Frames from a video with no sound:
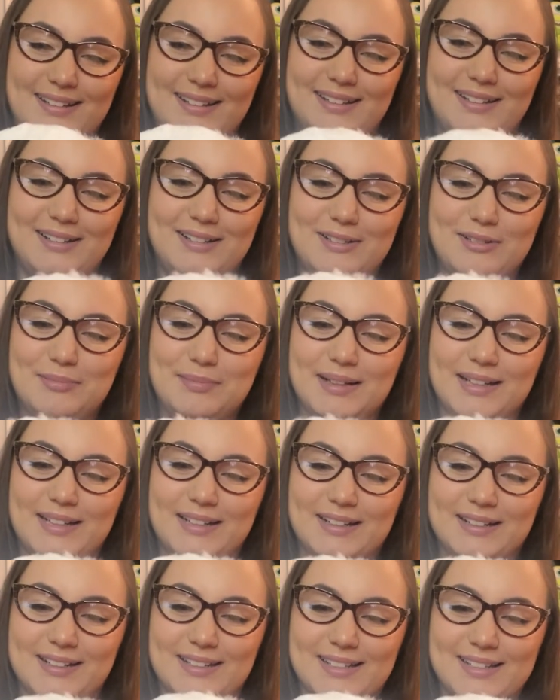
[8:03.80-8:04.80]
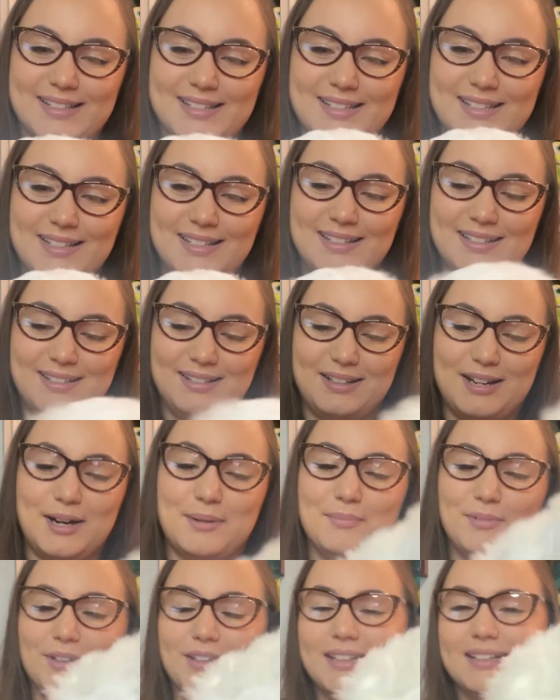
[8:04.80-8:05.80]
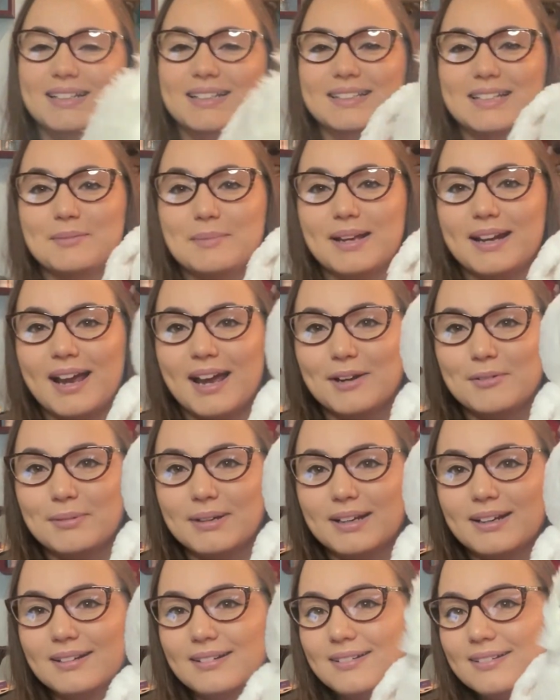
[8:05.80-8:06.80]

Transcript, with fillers: Oh my goodness. I'm really glad they made a Hedwig.